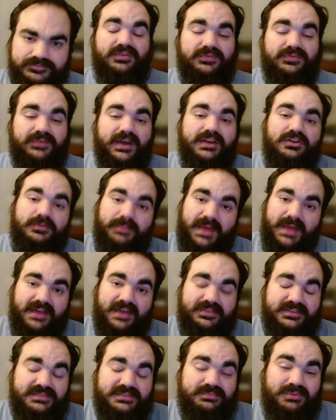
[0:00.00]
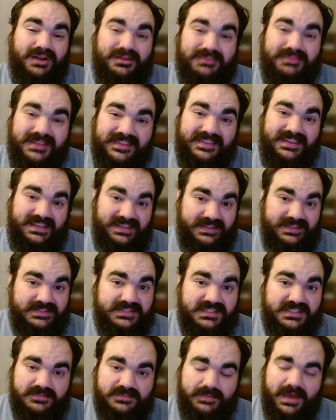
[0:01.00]
The final path is probably the
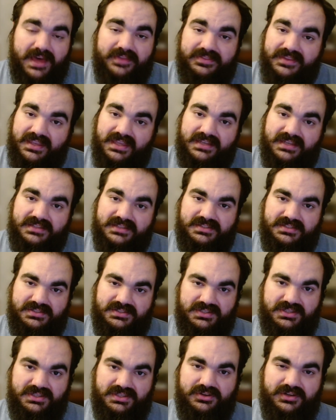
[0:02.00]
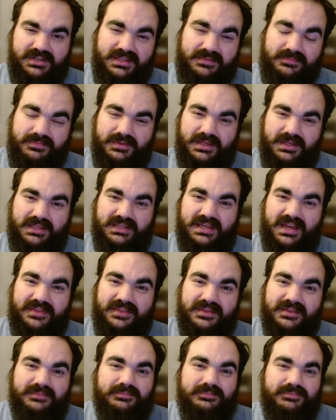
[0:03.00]
easiest path to get into security, but I
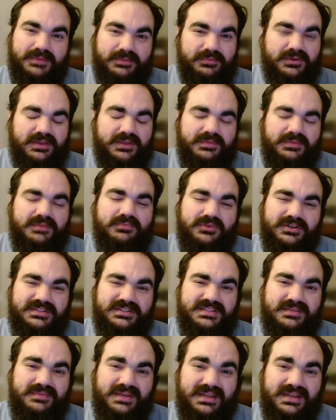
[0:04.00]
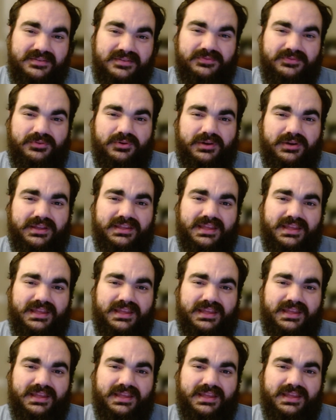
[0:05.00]
think people can be more intimidated for it,